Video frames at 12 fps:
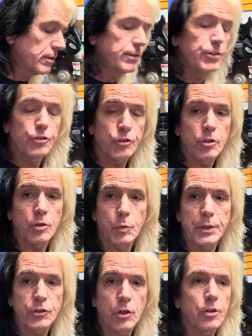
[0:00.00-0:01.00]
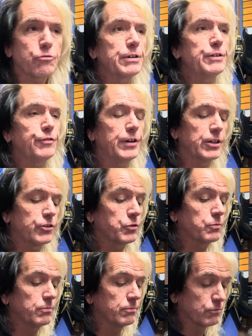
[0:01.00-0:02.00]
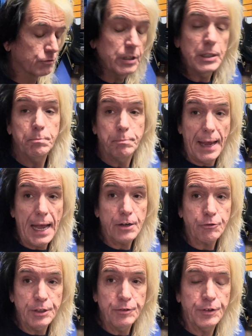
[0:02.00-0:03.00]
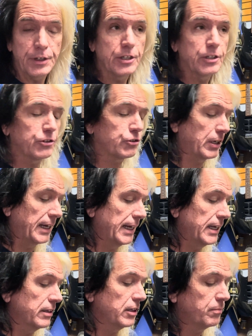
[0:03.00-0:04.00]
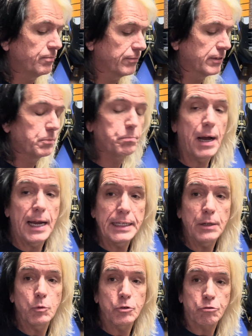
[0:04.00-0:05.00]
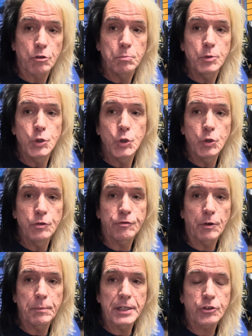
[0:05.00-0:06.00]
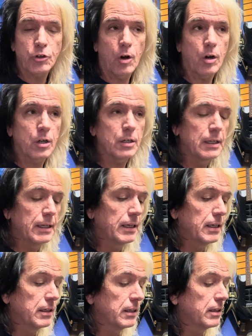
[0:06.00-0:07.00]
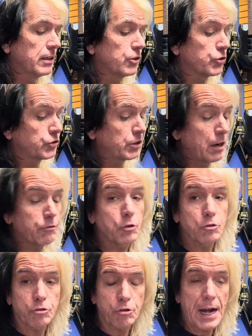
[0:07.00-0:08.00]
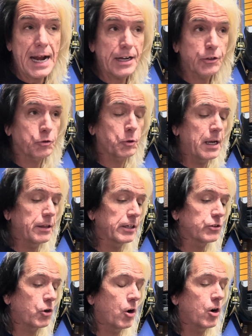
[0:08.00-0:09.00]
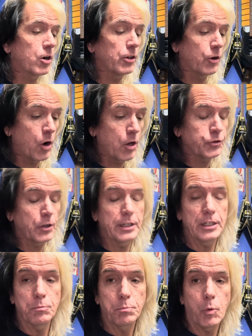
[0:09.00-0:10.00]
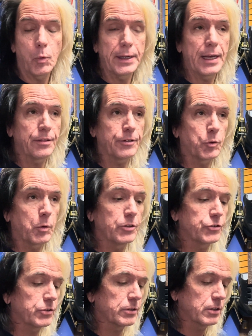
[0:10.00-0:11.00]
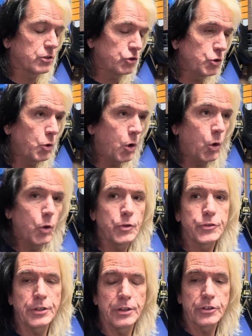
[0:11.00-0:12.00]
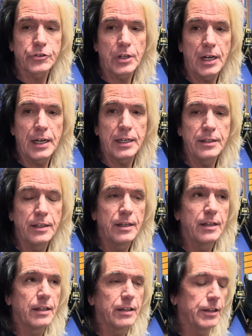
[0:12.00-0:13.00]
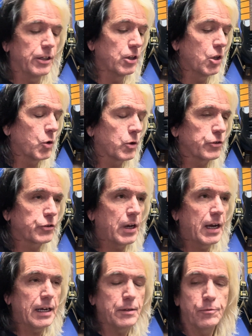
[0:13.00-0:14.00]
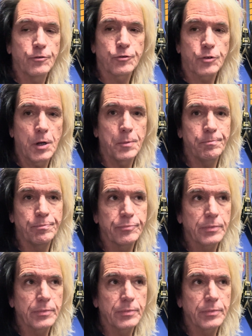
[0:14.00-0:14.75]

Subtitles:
sure, we saw the refinish, really bad refinish, and the binding was removed from the guitar. There's several cracks throughout the guitar. There also, I didn't point out, there was 2 holes in the side, the lower side, from